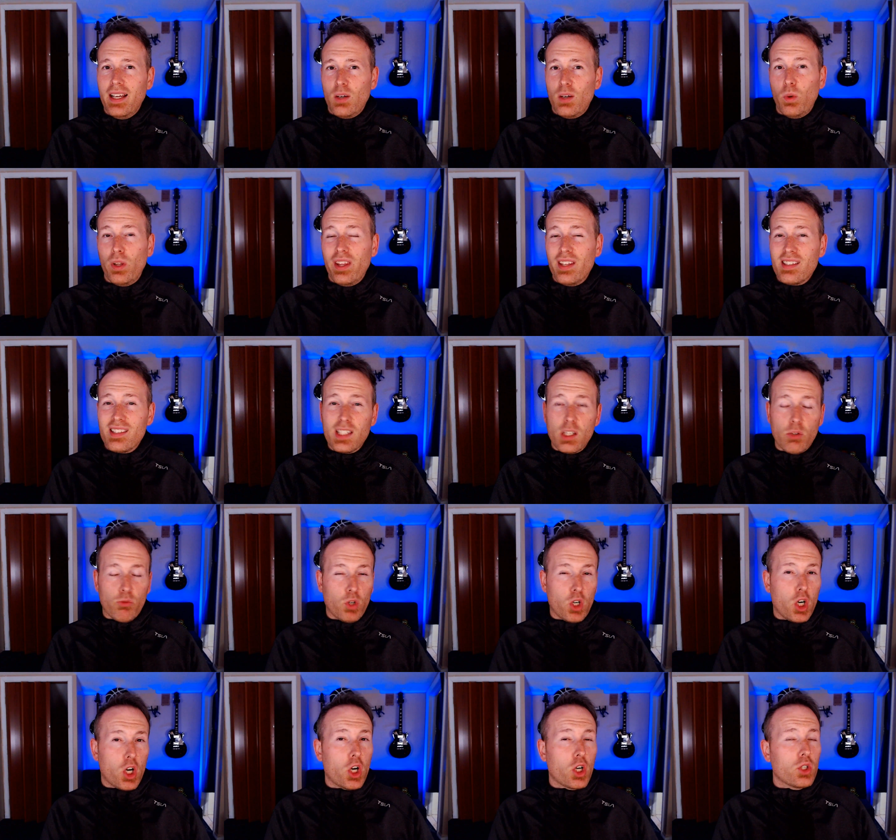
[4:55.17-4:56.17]
Well, this is a
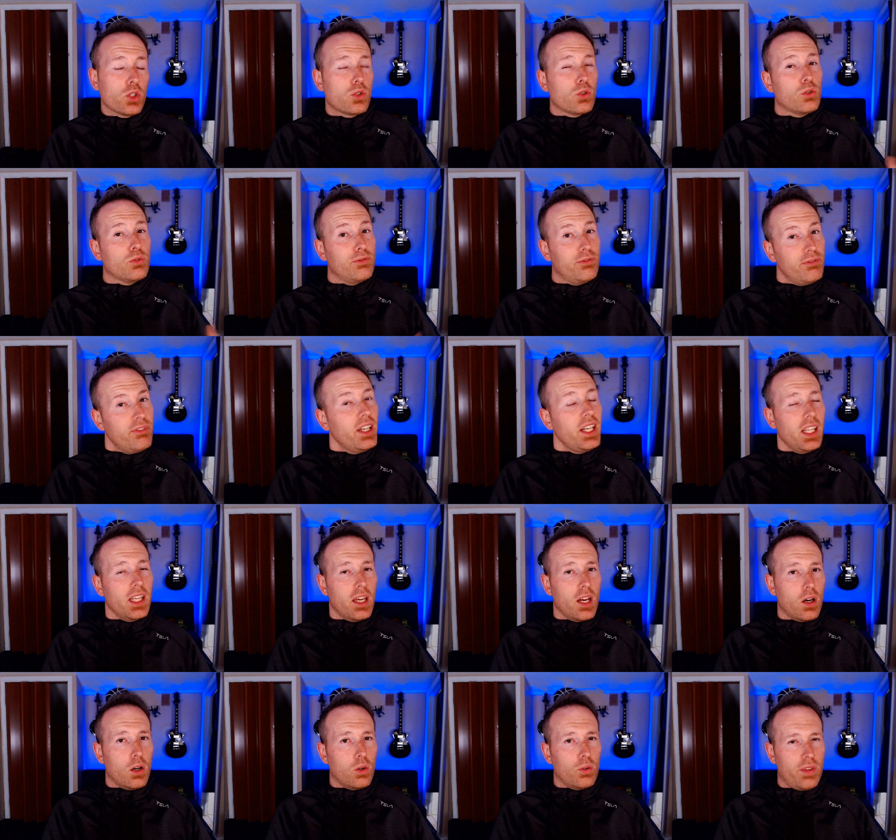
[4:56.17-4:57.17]
rehearsal
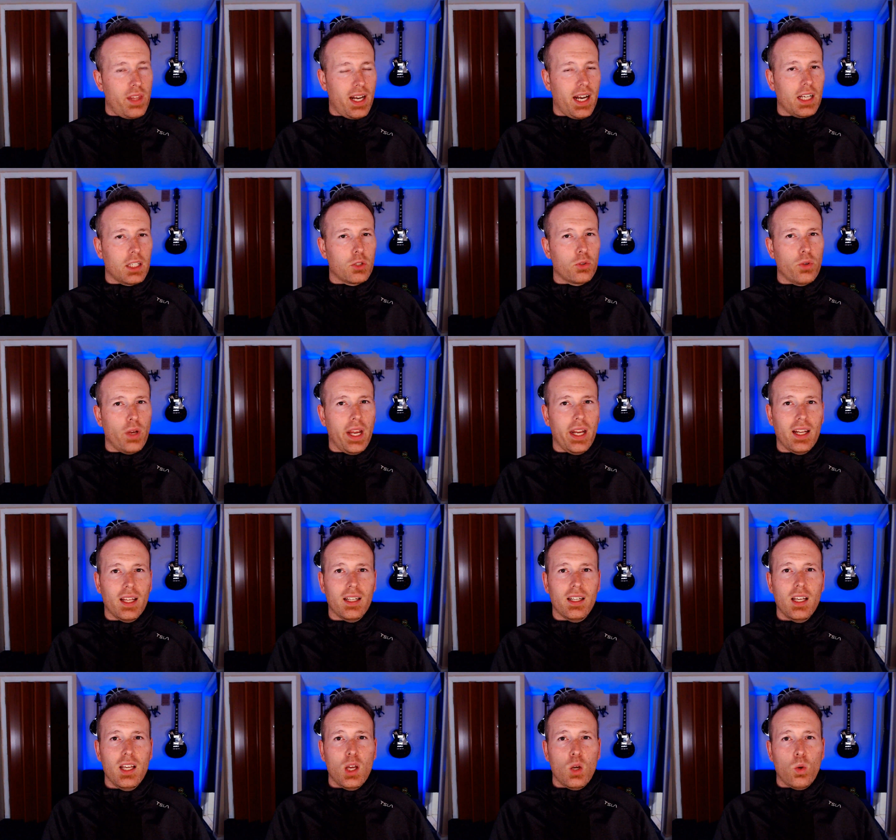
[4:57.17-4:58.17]
video that I created
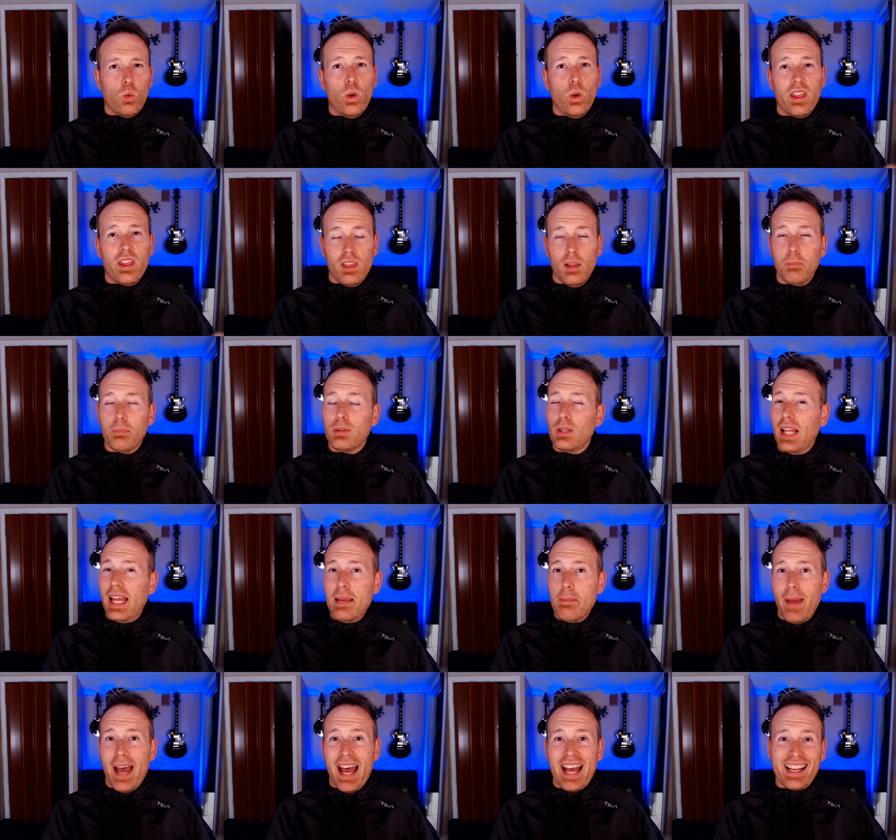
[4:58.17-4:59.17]
with the
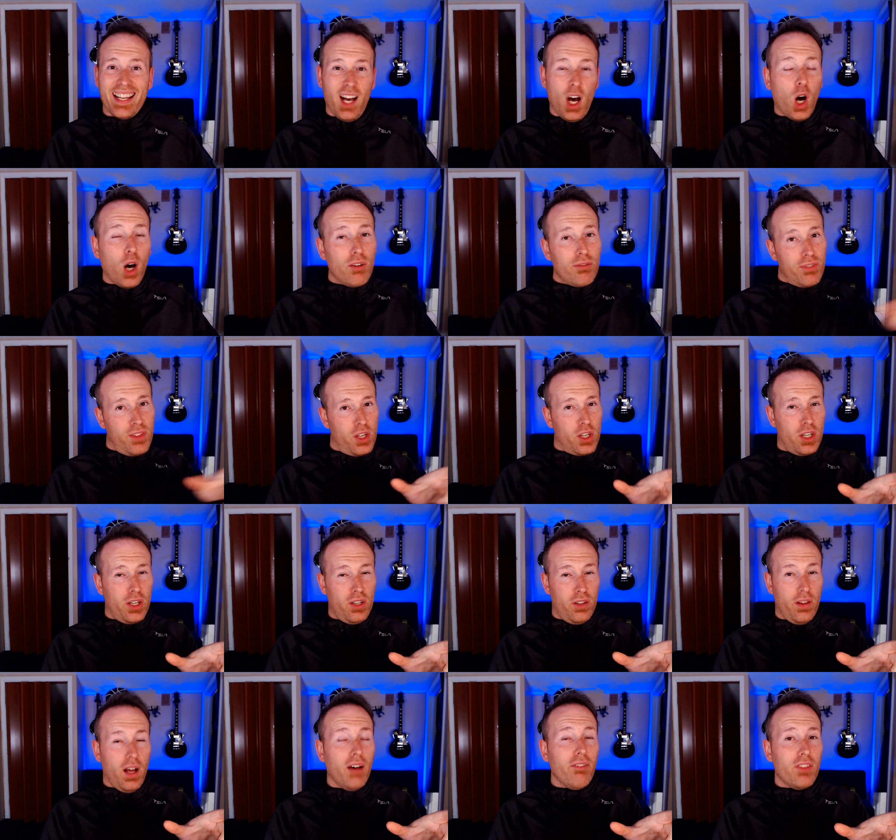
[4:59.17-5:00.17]
playback of
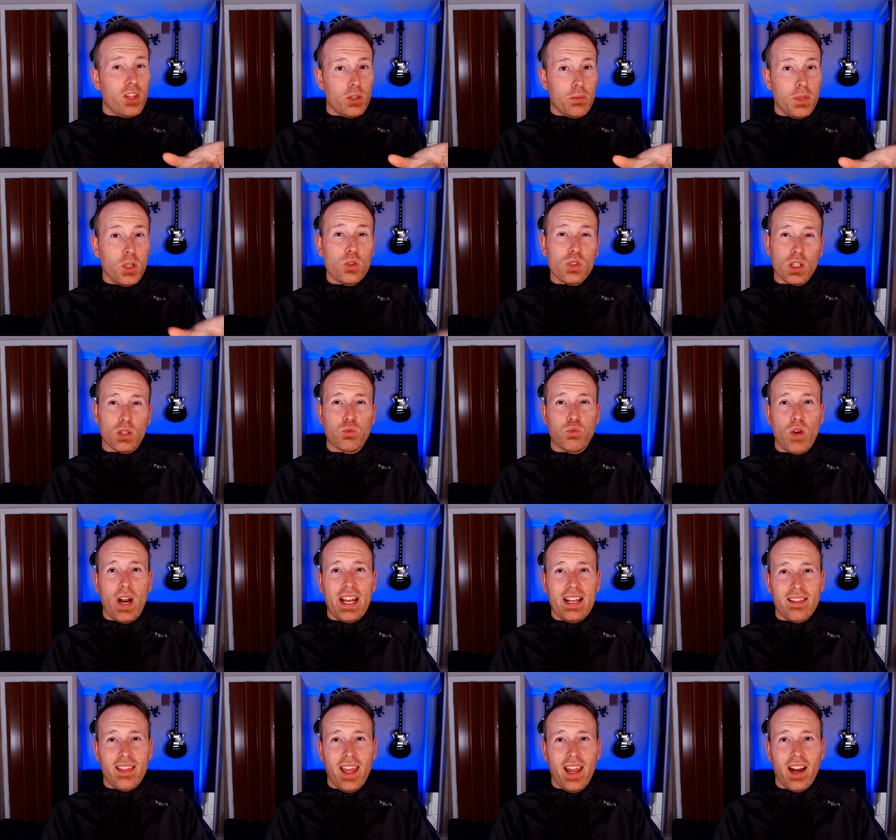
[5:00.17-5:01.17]
their music
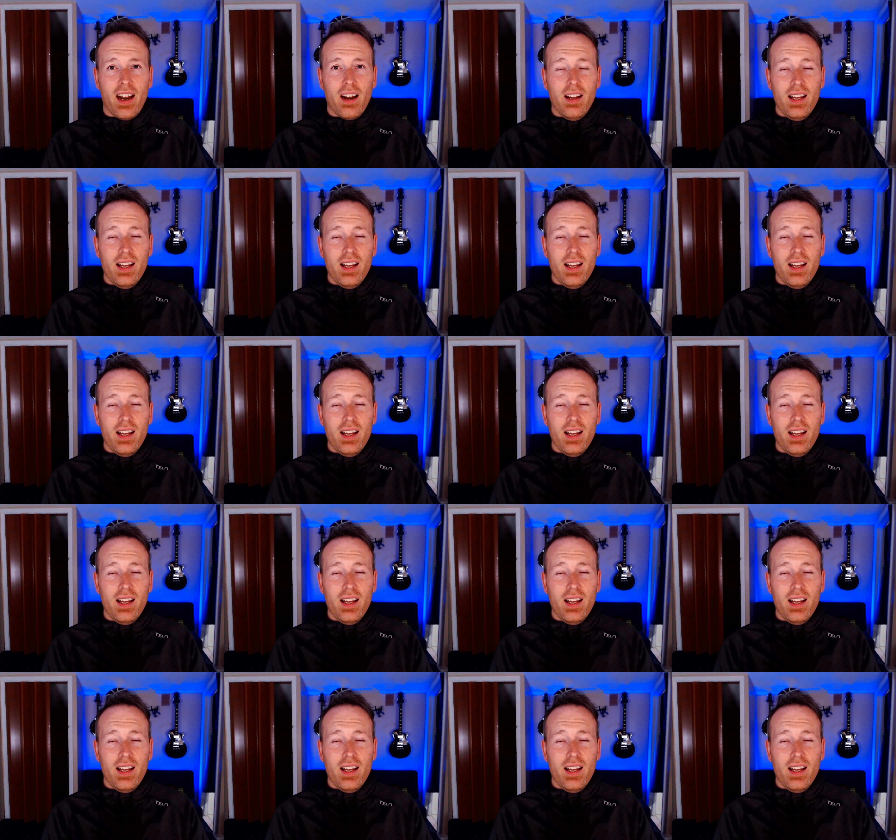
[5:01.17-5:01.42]
right there,